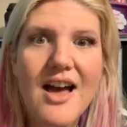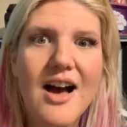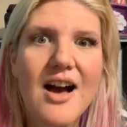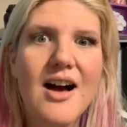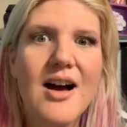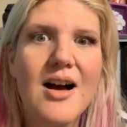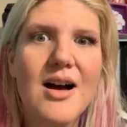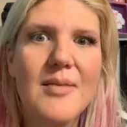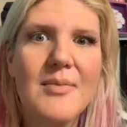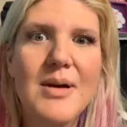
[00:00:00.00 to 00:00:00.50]

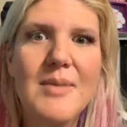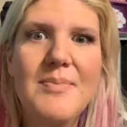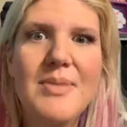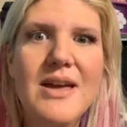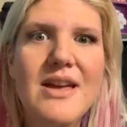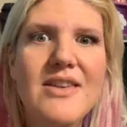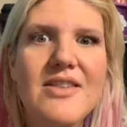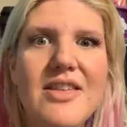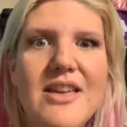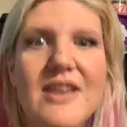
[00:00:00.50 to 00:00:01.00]
A
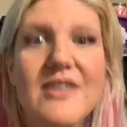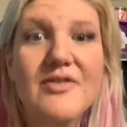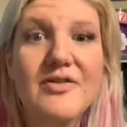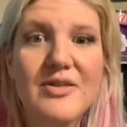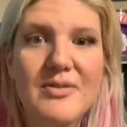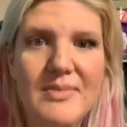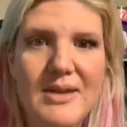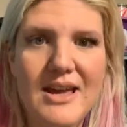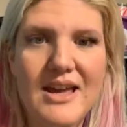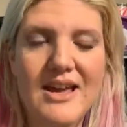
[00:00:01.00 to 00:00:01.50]
big thing
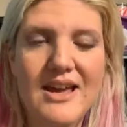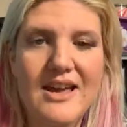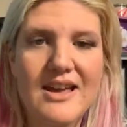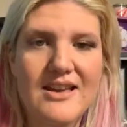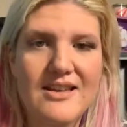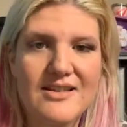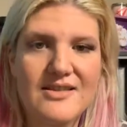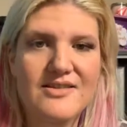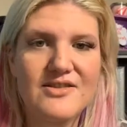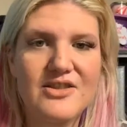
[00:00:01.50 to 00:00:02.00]
for me
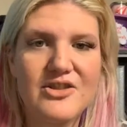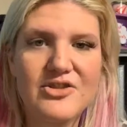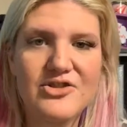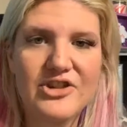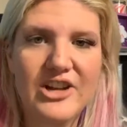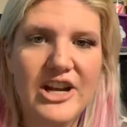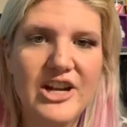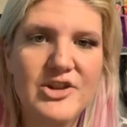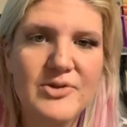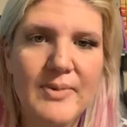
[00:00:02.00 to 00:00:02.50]
is to
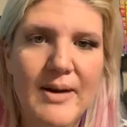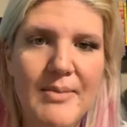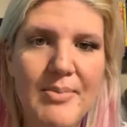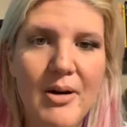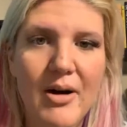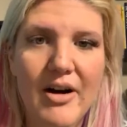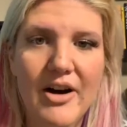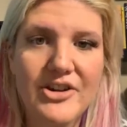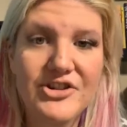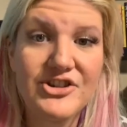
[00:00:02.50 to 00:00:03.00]
change my
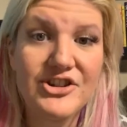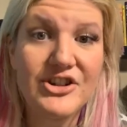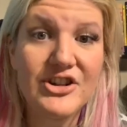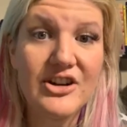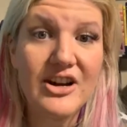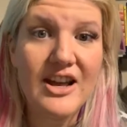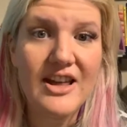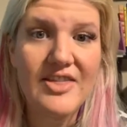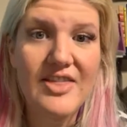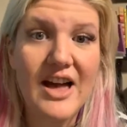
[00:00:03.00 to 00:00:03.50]
posture
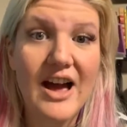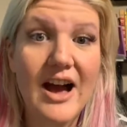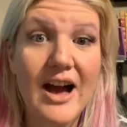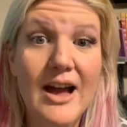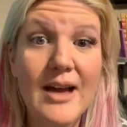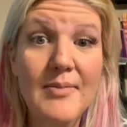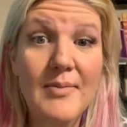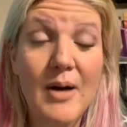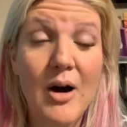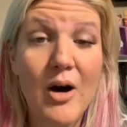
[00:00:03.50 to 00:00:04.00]
in that
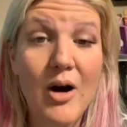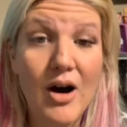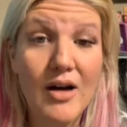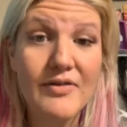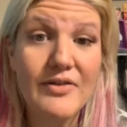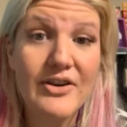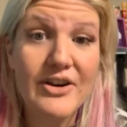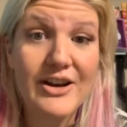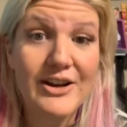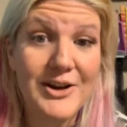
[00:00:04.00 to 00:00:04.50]
I'm
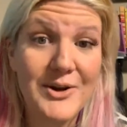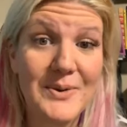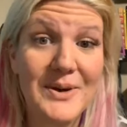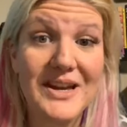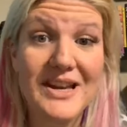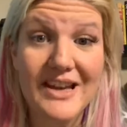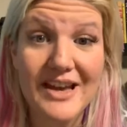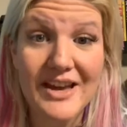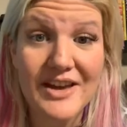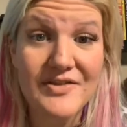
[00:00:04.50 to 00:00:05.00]
offering you a
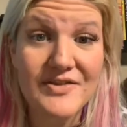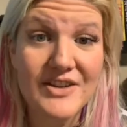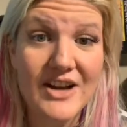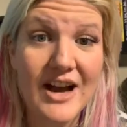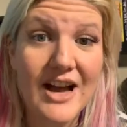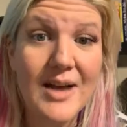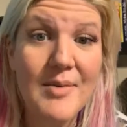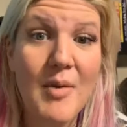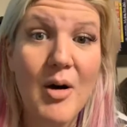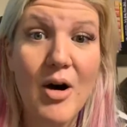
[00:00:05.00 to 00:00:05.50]
gift.
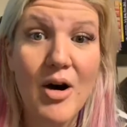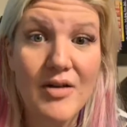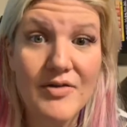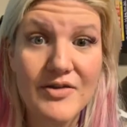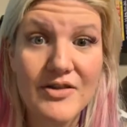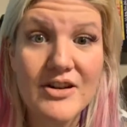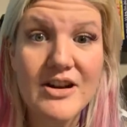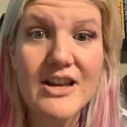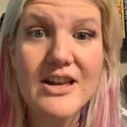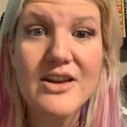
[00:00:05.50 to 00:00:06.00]
I am
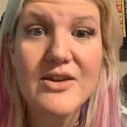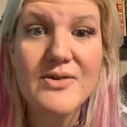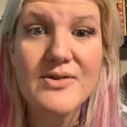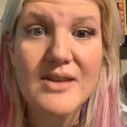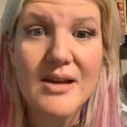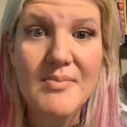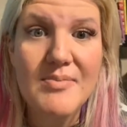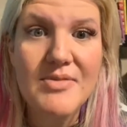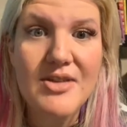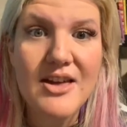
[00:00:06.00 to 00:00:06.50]
offering you
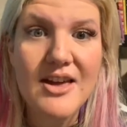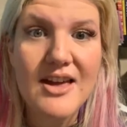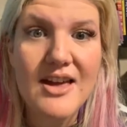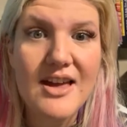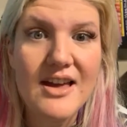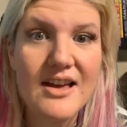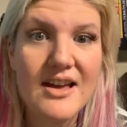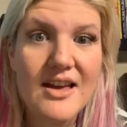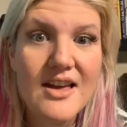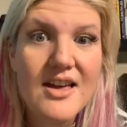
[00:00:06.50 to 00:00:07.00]

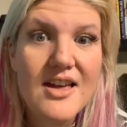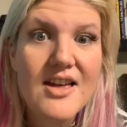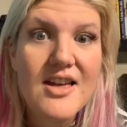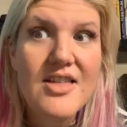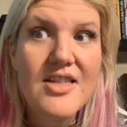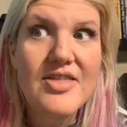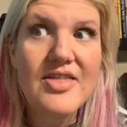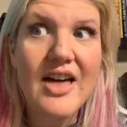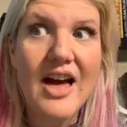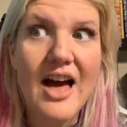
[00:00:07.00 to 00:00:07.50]
something
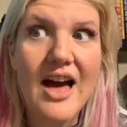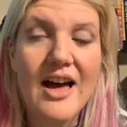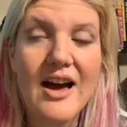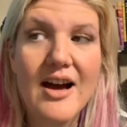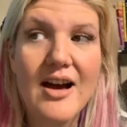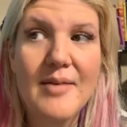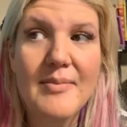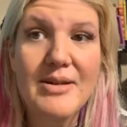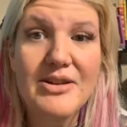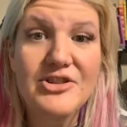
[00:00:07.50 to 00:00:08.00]

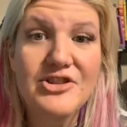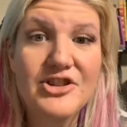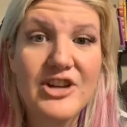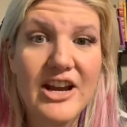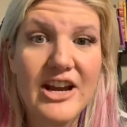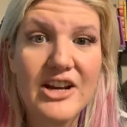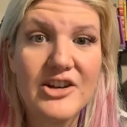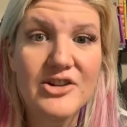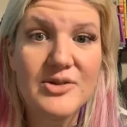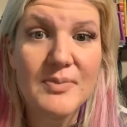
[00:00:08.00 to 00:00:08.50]
that it's
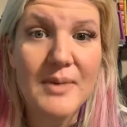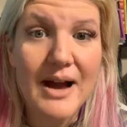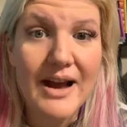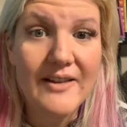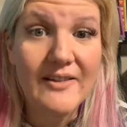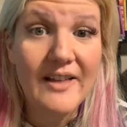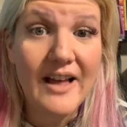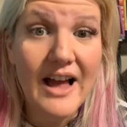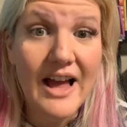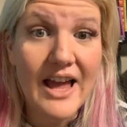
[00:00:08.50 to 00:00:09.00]
changed my
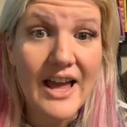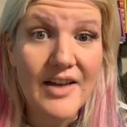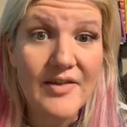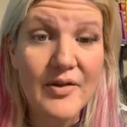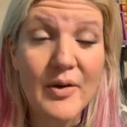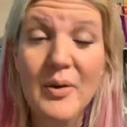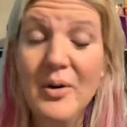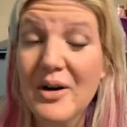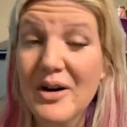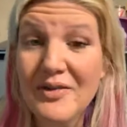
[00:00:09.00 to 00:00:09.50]
life,
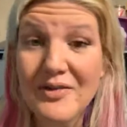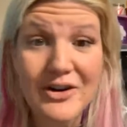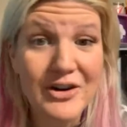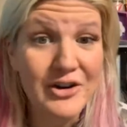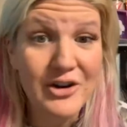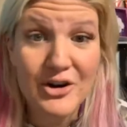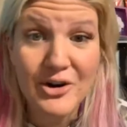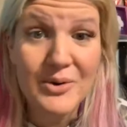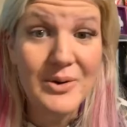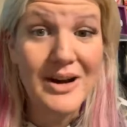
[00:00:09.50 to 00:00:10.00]
or if you're
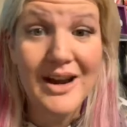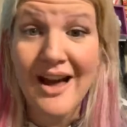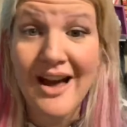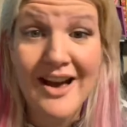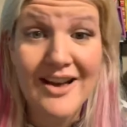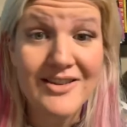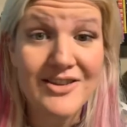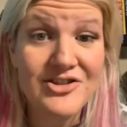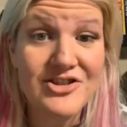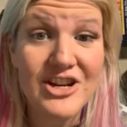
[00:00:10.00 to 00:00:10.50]
new and it
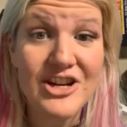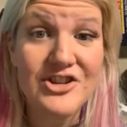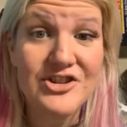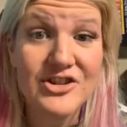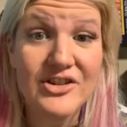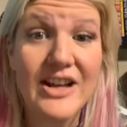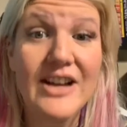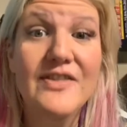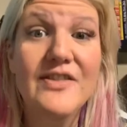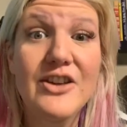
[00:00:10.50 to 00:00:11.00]
hasn't changed your
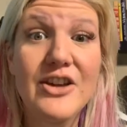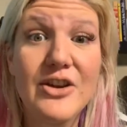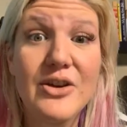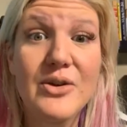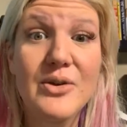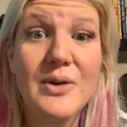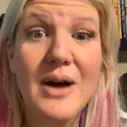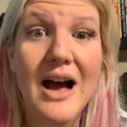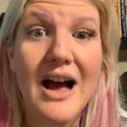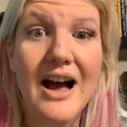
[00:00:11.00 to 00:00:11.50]
life,
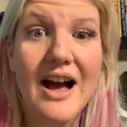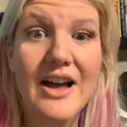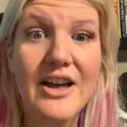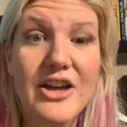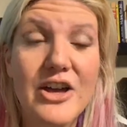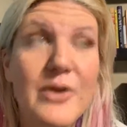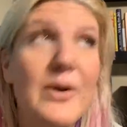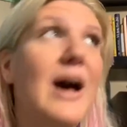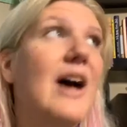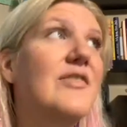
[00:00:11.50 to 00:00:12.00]
you
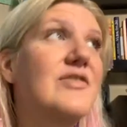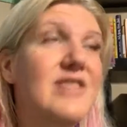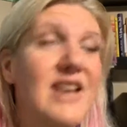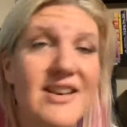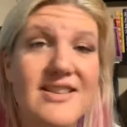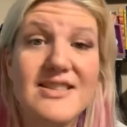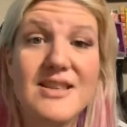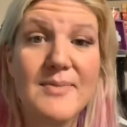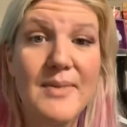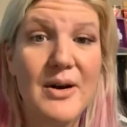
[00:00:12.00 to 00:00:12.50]
have
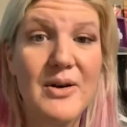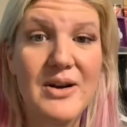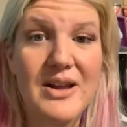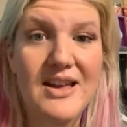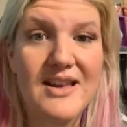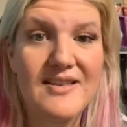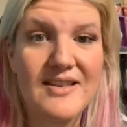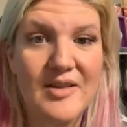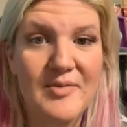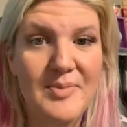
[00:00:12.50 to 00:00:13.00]

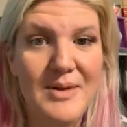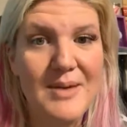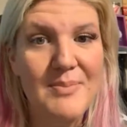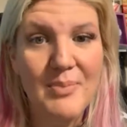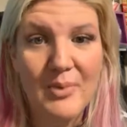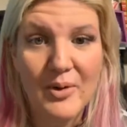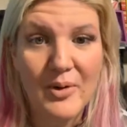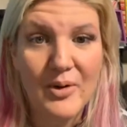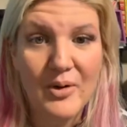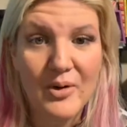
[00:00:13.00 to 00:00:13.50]
testimonies of
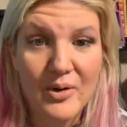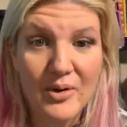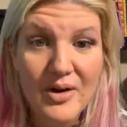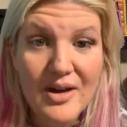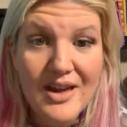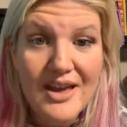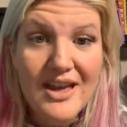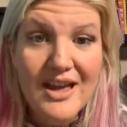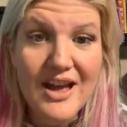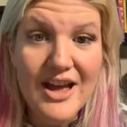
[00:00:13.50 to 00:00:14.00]
people
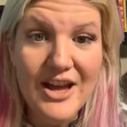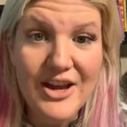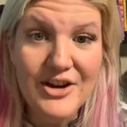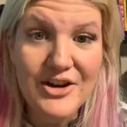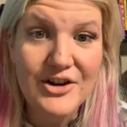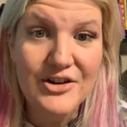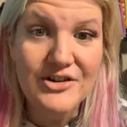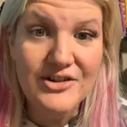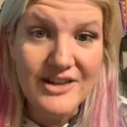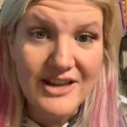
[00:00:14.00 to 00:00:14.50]
in
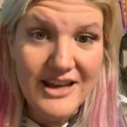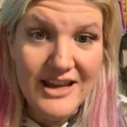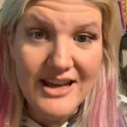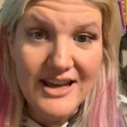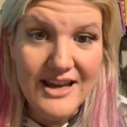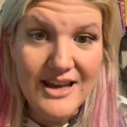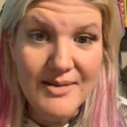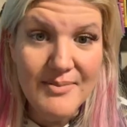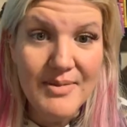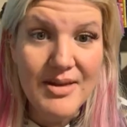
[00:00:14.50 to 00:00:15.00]
your
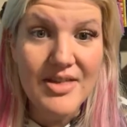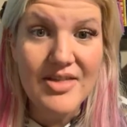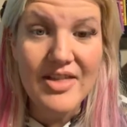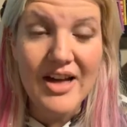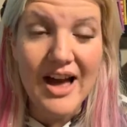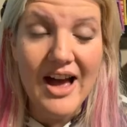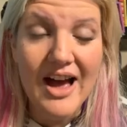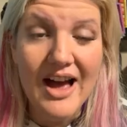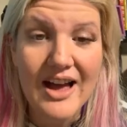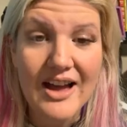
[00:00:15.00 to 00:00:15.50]
team
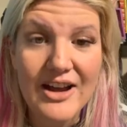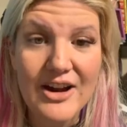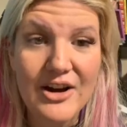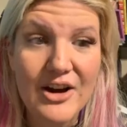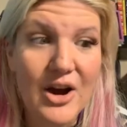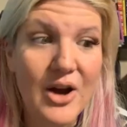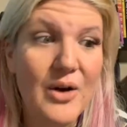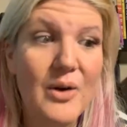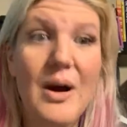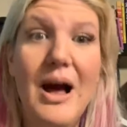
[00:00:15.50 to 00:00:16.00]
that, you
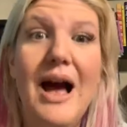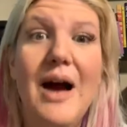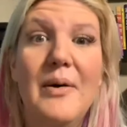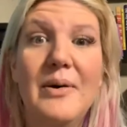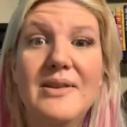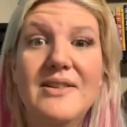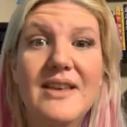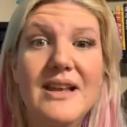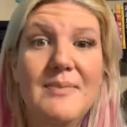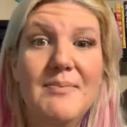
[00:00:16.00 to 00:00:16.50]
know, how
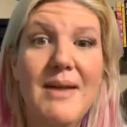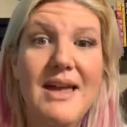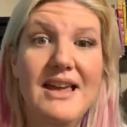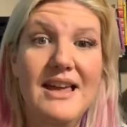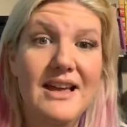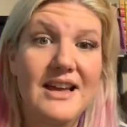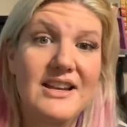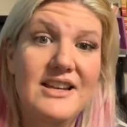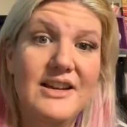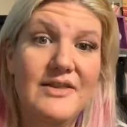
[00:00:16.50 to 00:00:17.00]
it's like
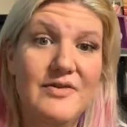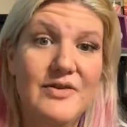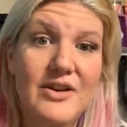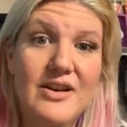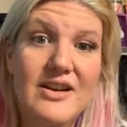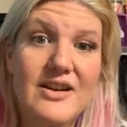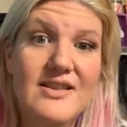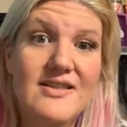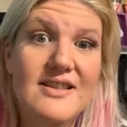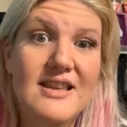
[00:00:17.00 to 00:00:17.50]
making a
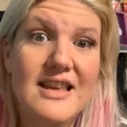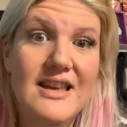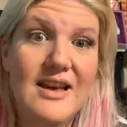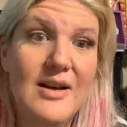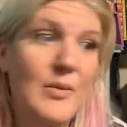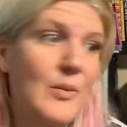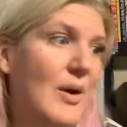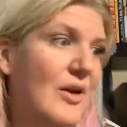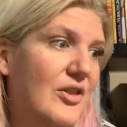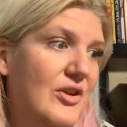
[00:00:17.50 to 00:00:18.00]
difference,
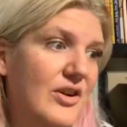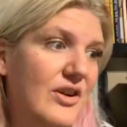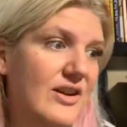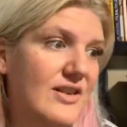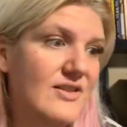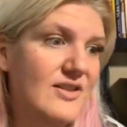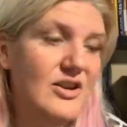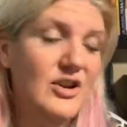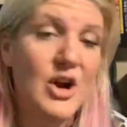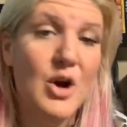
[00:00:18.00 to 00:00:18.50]
whether
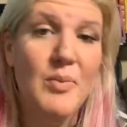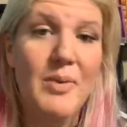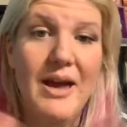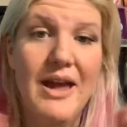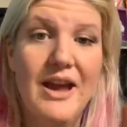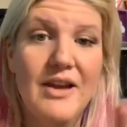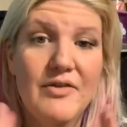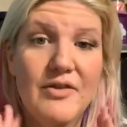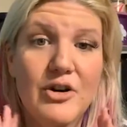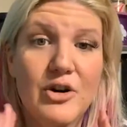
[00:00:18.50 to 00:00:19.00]
it's, you know,
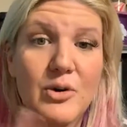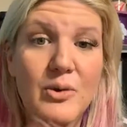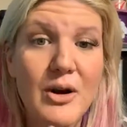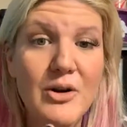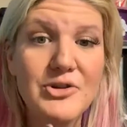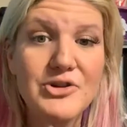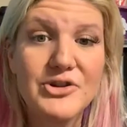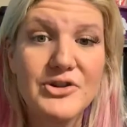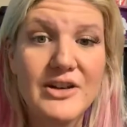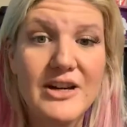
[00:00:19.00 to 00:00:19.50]
paying for
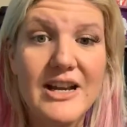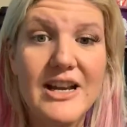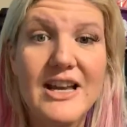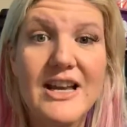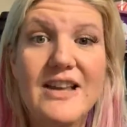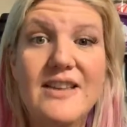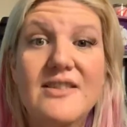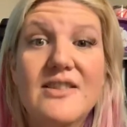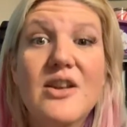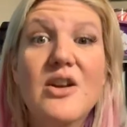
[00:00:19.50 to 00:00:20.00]

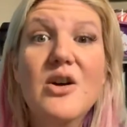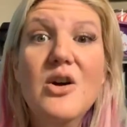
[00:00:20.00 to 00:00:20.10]
groceries